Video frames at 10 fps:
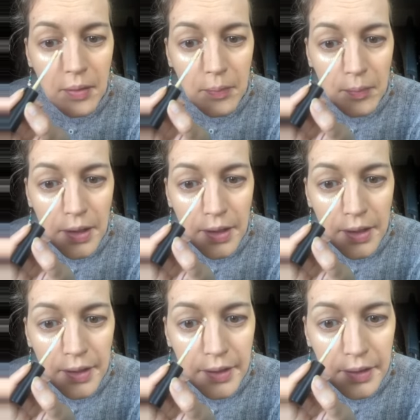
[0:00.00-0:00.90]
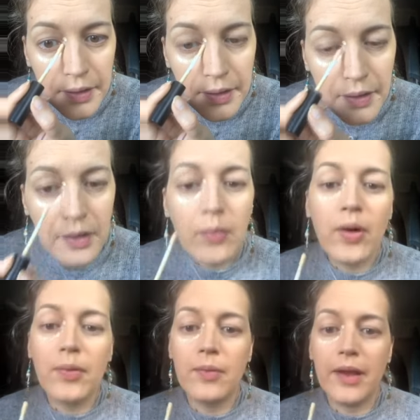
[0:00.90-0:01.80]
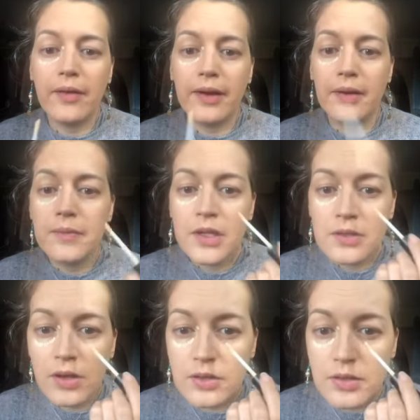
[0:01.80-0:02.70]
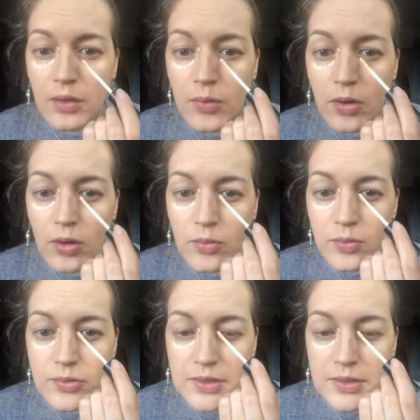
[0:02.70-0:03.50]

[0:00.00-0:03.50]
my problem area. So I'm almost